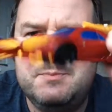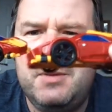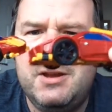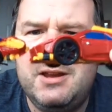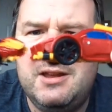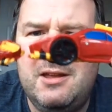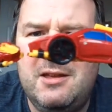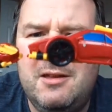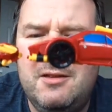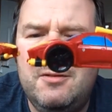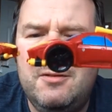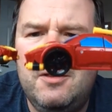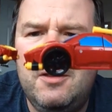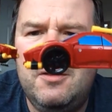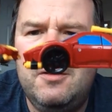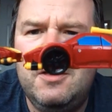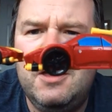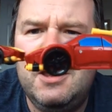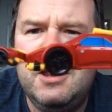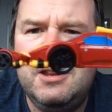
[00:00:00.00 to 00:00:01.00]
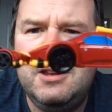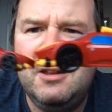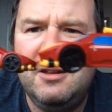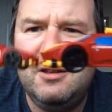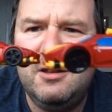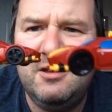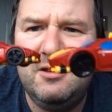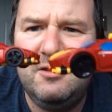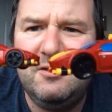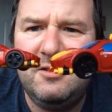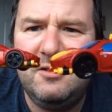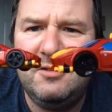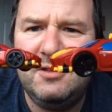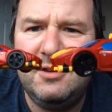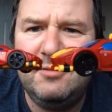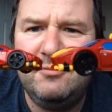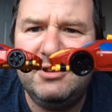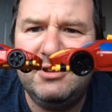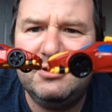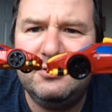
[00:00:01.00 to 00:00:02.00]
bigger than
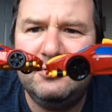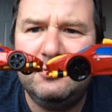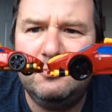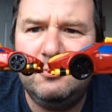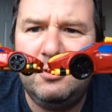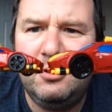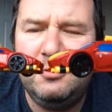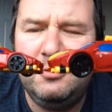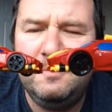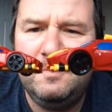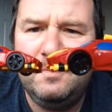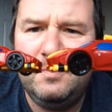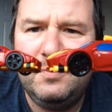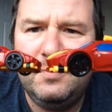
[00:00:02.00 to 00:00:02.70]
the original one,